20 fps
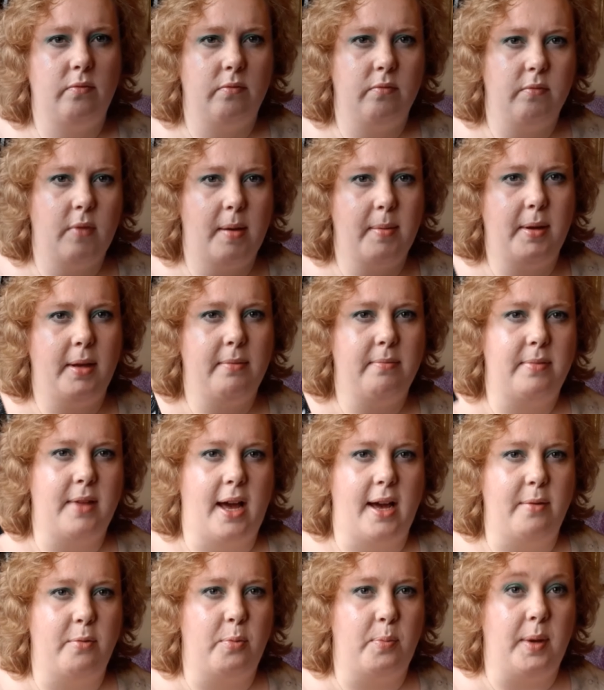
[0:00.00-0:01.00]
maybe
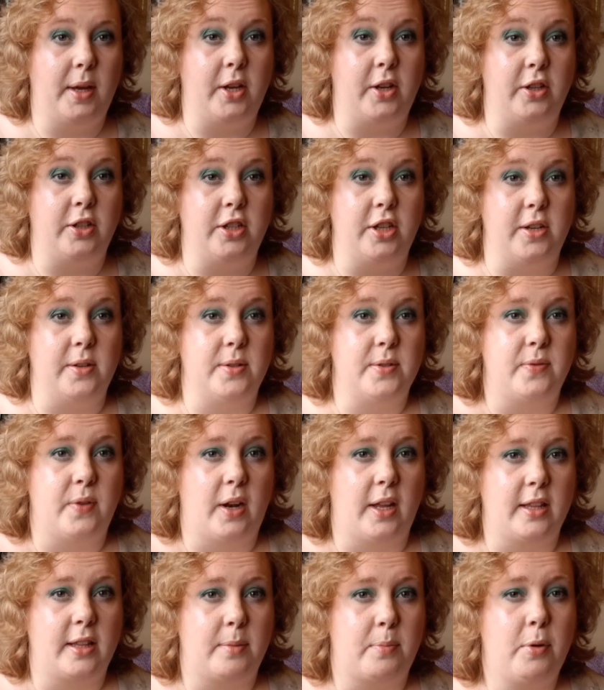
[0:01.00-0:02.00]
that would be a good use for
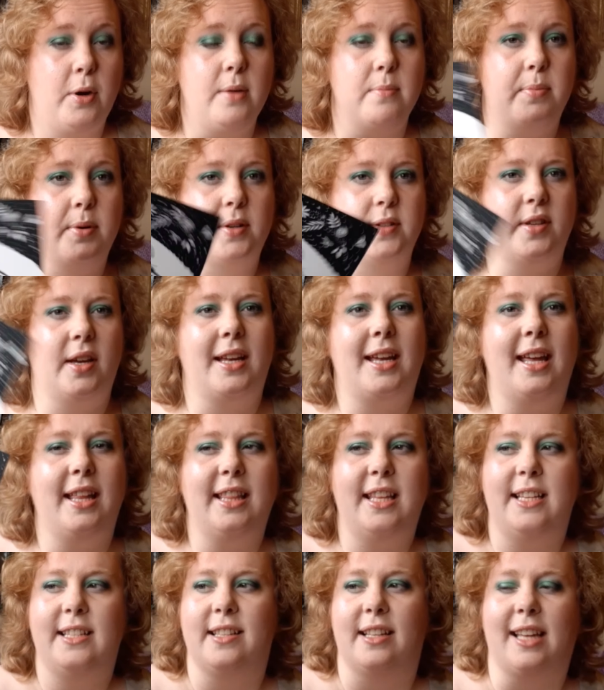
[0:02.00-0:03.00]
like the print, because I get
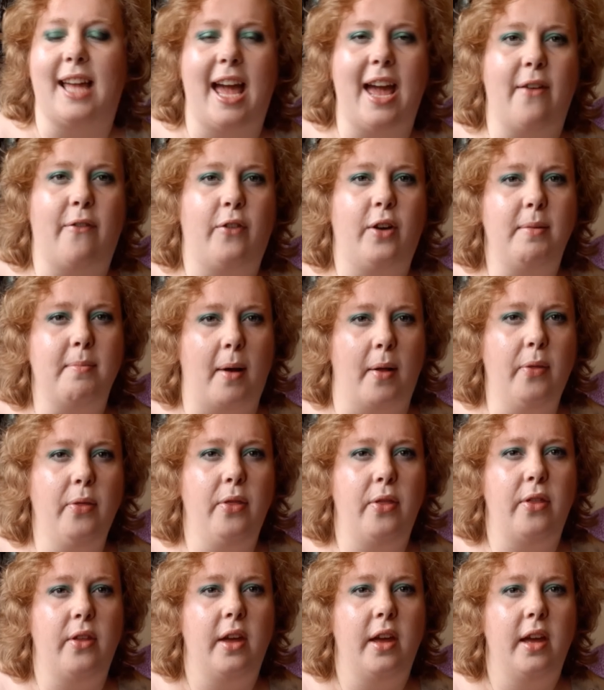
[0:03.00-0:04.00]
these like every month.
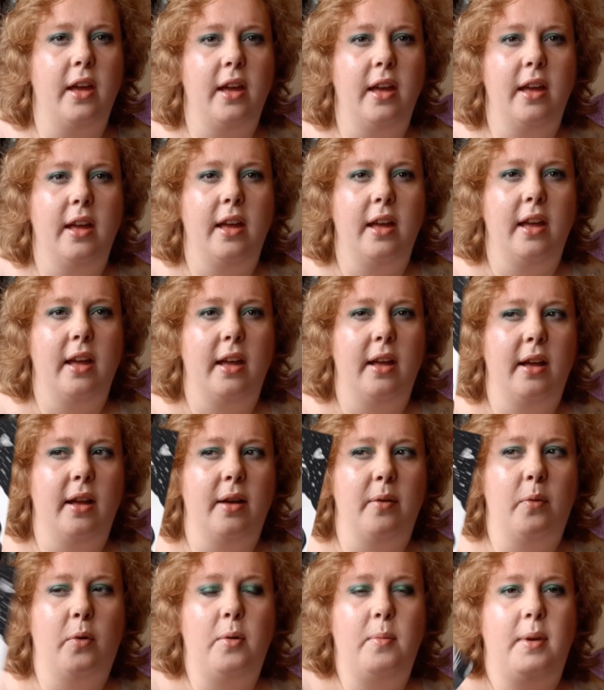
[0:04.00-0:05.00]

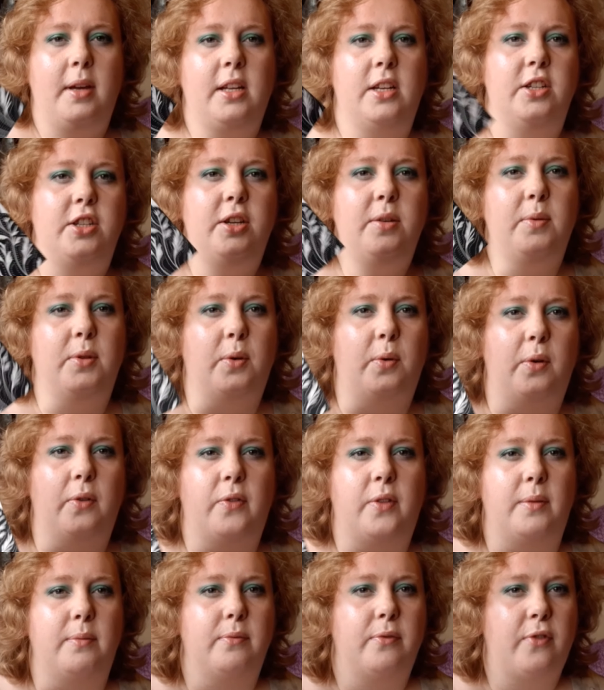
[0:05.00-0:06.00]
What am I going to do with all of
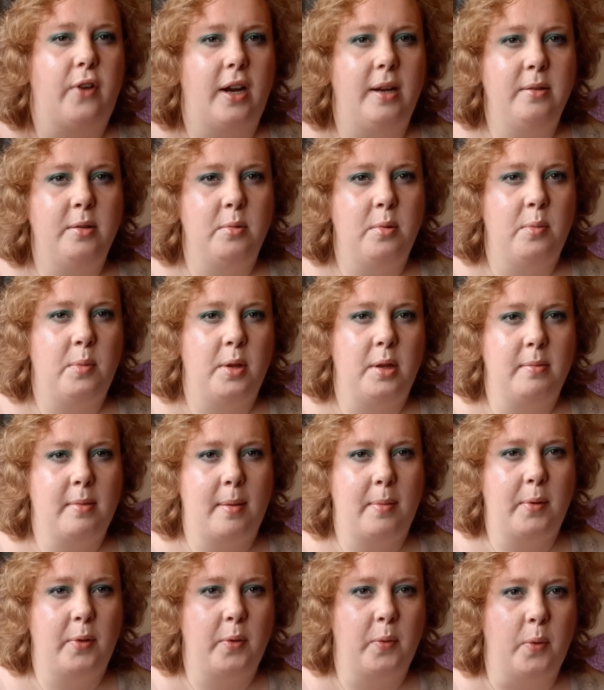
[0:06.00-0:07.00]
them? Frame them and put them up
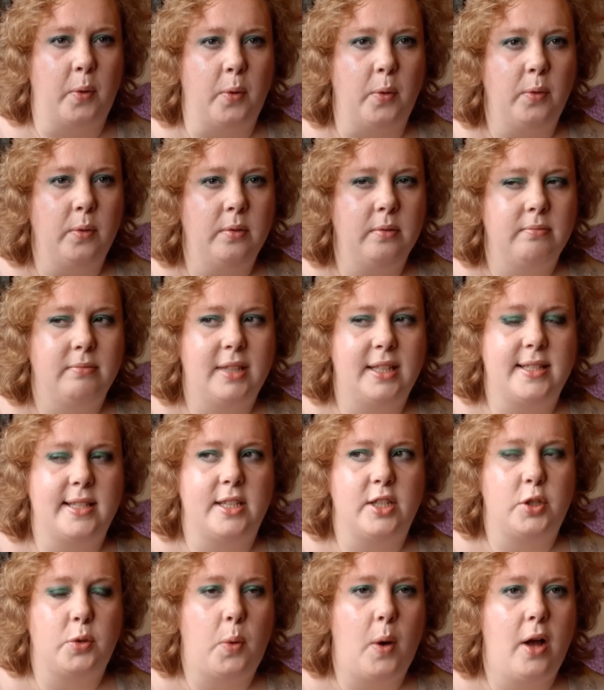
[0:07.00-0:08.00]
on the wall? That's like
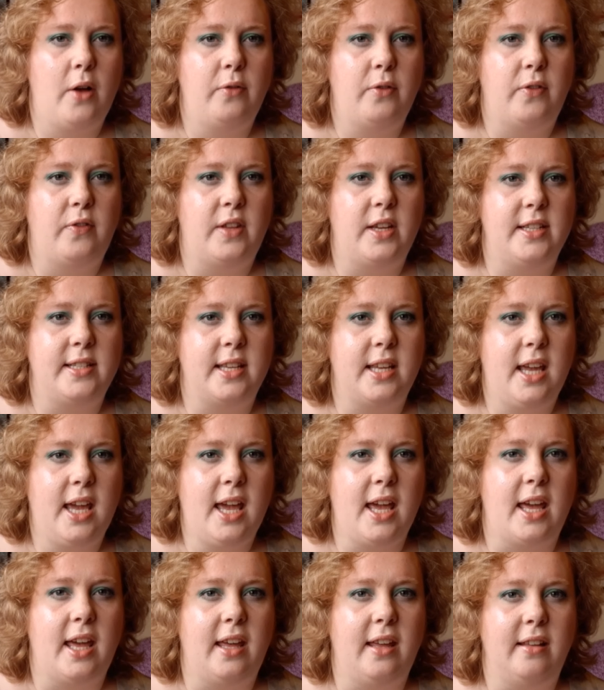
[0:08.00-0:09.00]
12 of these a
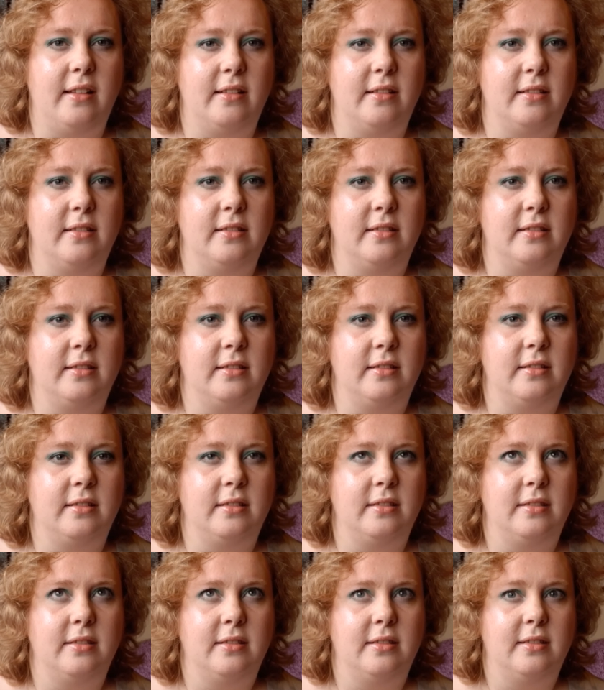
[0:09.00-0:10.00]
year.
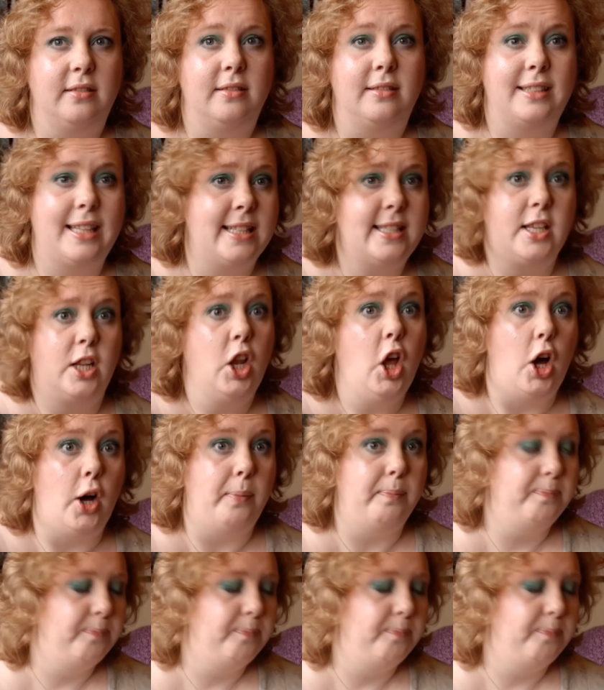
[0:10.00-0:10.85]
That's a lot.